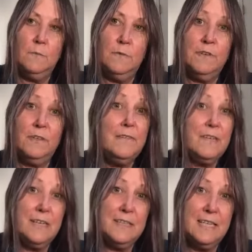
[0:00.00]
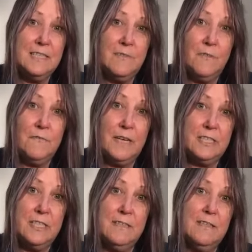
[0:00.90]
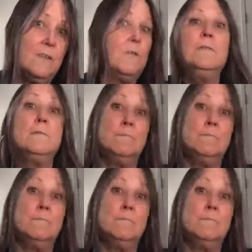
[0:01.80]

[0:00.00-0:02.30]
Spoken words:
If you're living on the edge of eviction, there